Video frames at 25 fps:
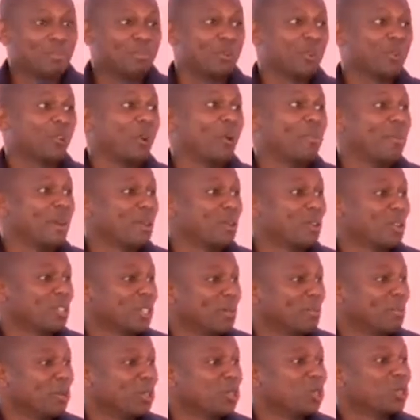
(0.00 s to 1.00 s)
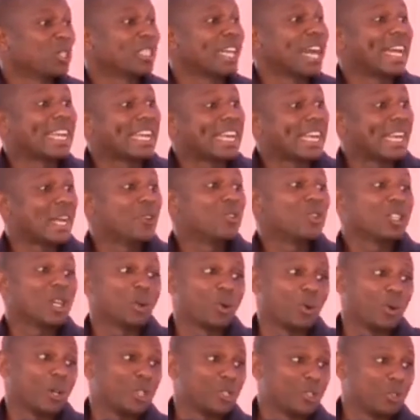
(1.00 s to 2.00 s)
Murkomen was able to turn around the
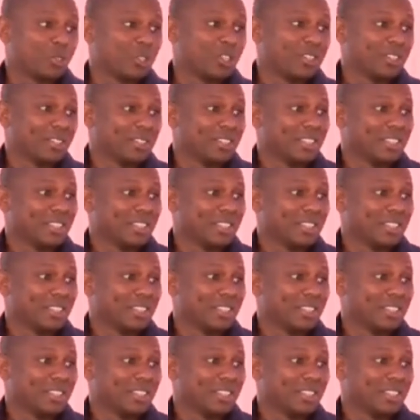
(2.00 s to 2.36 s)
question